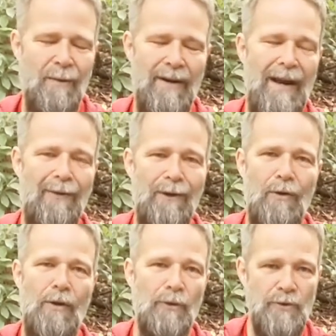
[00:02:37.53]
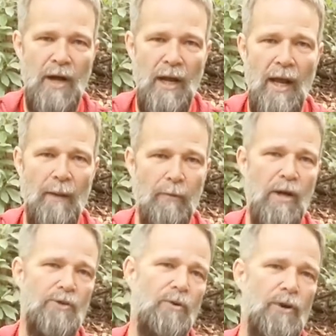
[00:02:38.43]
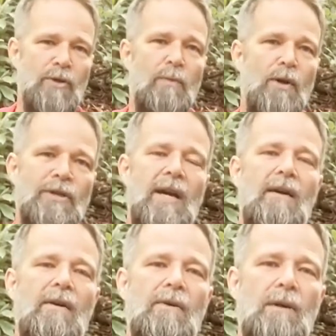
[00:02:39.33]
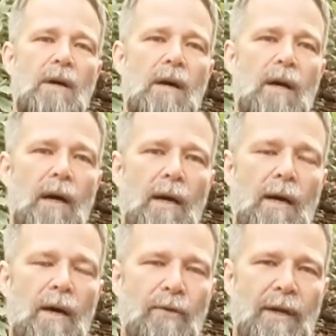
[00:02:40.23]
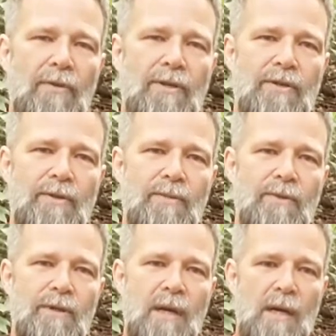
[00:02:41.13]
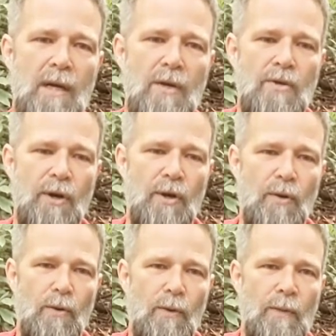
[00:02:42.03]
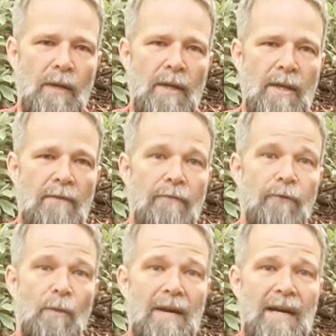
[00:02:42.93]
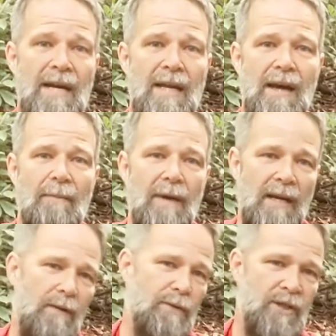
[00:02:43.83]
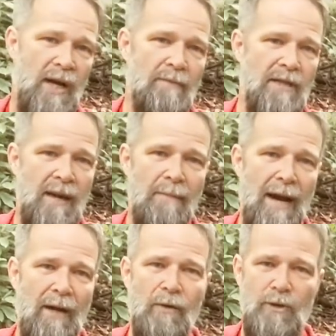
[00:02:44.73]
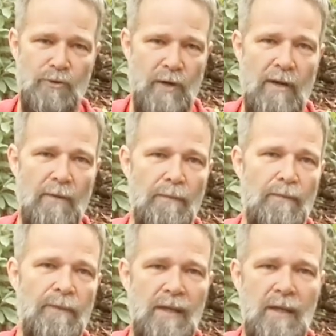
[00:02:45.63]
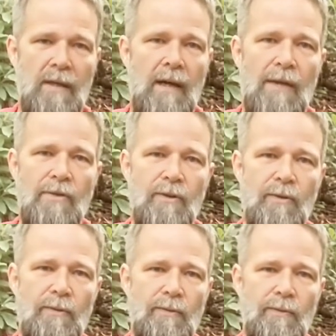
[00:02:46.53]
We now know that there's not a lot of pressure on the small town healthcare systems. So for me, that meant it was time to get back on the trail. And so